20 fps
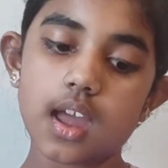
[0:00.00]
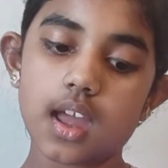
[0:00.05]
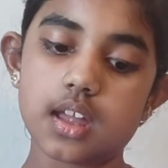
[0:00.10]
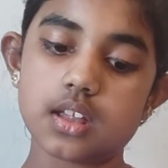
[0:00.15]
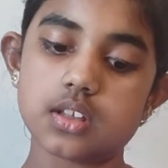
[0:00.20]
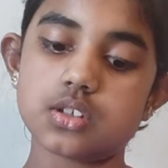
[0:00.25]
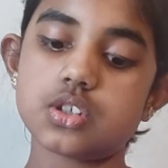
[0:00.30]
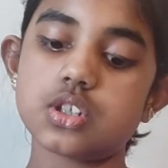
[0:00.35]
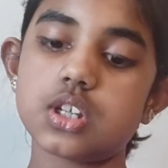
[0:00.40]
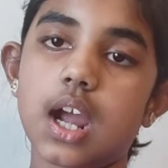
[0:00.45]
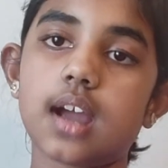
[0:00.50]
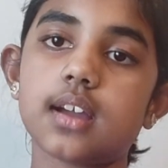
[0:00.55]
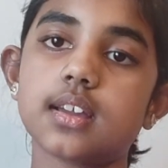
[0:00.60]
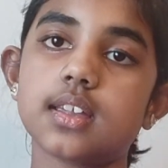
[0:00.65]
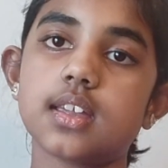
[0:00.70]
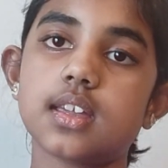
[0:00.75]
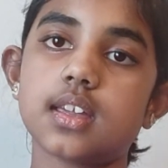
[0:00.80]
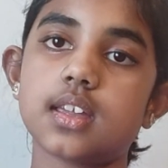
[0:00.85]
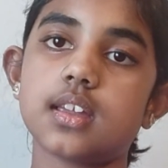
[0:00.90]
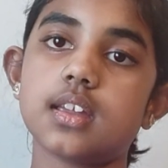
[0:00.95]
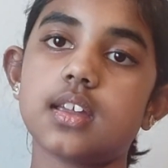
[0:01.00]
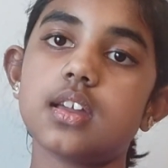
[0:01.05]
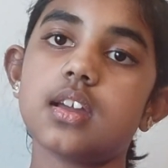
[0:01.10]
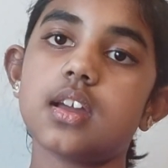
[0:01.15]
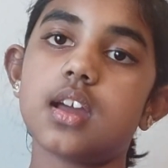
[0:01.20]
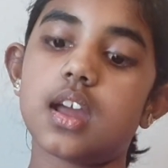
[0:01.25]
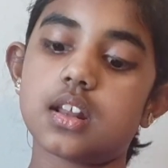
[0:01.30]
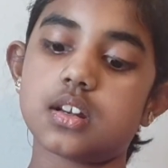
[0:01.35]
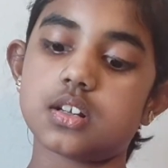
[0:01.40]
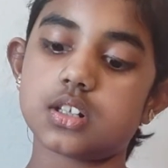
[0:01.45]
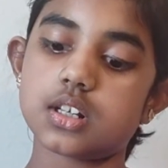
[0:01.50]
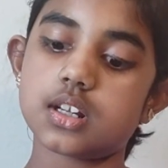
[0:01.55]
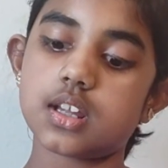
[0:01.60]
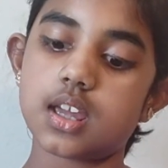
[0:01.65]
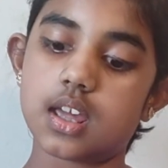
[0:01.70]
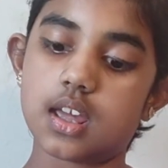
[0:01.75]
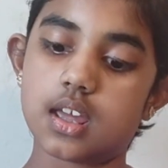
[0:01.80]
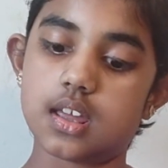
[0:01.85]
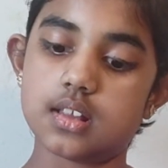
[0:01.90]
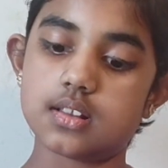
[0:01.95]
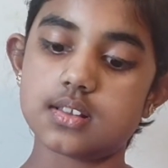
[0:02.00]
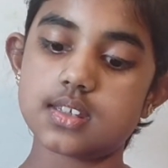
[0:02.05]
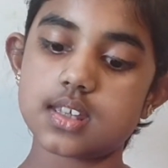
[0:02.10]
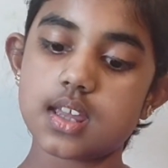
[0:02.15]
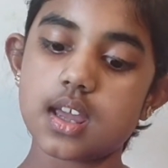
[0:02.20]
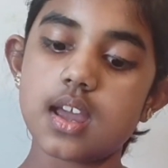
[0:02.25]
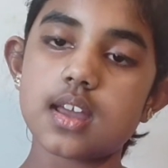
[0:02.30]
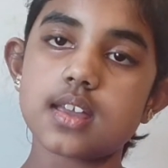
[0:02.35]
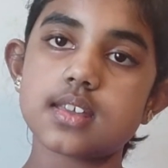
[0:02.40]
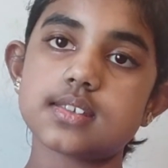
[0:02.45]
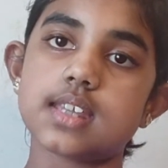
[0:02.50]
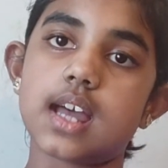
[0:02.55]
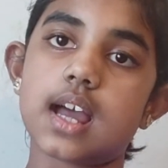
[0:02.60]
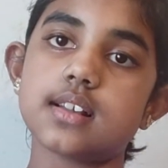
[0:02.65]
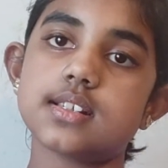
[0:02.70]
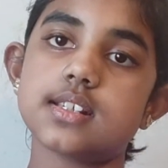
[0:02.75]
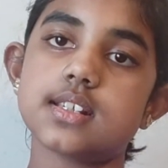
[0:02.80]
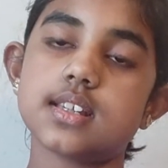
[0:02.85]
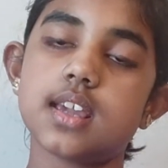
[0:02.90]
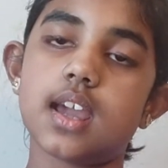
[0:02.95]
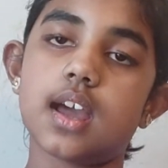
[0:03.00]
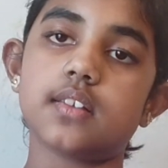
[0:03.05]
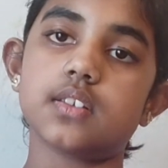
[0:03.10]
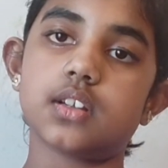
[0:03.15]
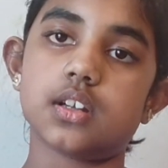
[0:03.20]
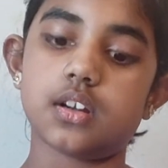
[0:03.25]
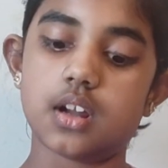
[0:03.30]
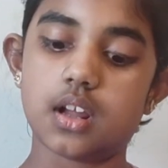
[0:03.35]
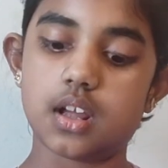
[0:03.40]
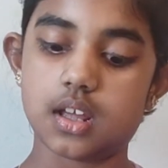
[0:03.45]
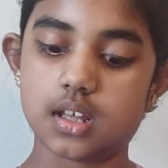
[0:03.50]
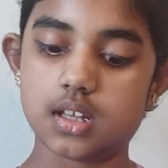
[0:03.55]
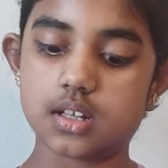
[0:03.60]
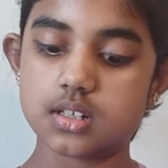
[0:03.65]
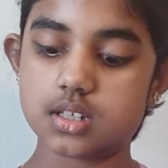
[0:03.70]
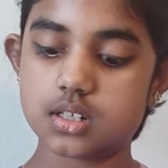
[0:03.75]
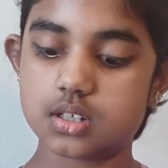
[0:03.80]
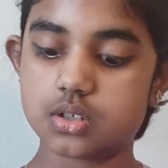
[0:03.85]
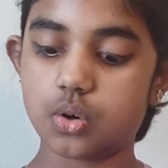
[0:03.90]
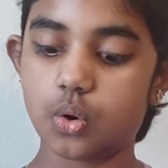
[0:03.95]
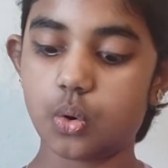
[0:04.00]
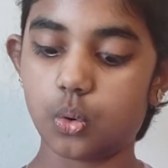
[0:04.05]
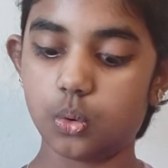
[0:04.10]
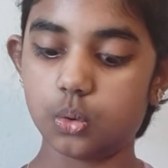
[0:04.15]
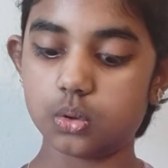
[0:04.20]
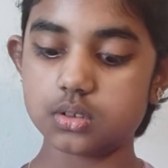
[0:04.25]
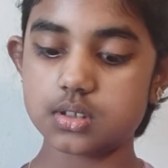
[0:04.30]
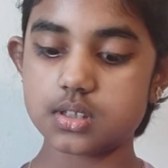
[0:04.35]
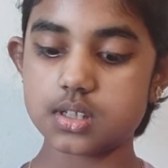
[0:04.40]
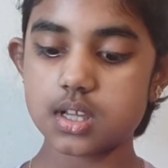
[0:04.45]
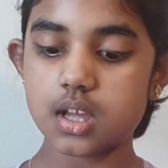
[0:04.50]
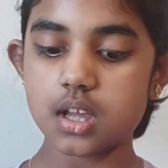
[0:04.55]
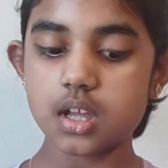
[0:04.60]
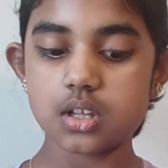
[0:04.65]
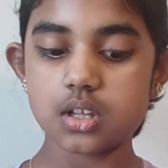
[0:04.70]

and Jacky and her kids sat together and told